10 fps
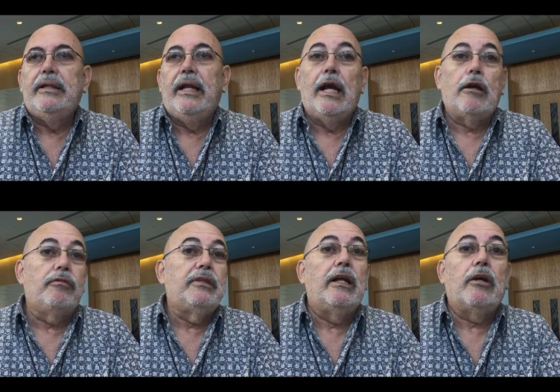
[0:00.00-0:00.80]
the lack
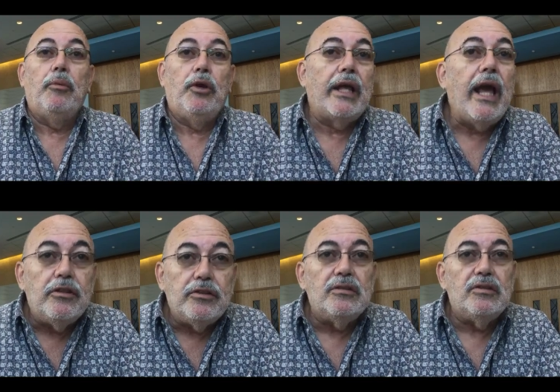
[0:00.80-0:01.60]
of
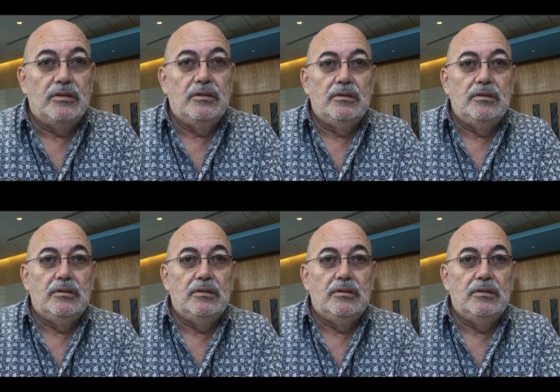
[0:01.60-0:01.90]
telecommunications.